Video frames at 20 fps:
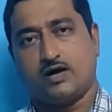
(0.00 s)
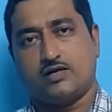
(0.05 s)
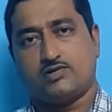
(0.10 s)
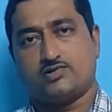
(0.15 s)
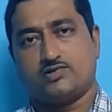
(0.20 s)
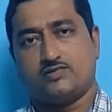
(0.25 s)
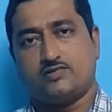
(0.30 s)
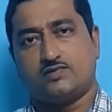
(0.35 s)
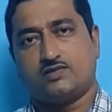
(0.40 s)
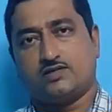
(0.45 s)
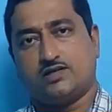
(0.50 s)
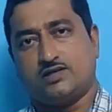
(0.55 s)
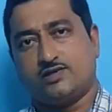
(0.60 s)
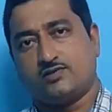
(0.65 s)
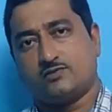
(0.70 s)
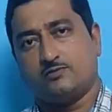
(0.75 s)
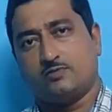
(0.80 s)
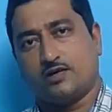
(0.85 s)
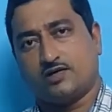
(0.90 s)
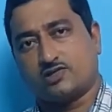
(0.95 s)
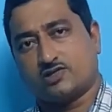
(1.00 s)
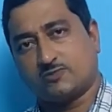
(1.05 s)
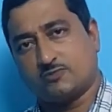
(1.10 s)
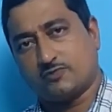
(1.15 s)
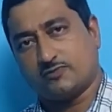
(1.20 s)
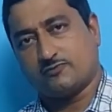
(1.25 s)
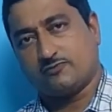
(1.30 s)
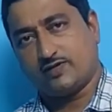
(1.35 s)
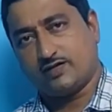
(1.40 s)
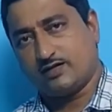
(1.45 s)
tense takes past
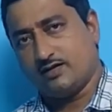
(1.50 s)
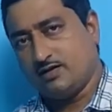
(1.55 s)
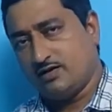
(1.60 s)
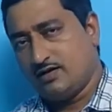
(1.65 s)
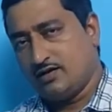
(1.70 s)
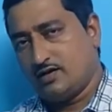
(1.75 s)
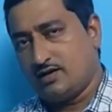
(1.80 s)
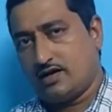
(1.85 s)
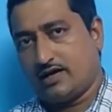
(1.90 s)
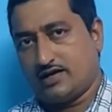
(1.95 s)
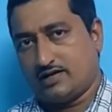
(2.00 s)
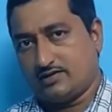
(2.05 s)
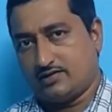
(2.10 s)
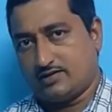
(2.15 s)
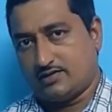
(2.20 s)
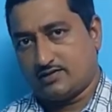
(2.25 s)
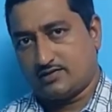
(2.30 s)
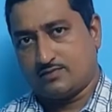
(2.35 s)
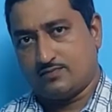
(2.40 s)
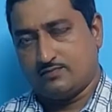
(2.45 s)
perfect, like that.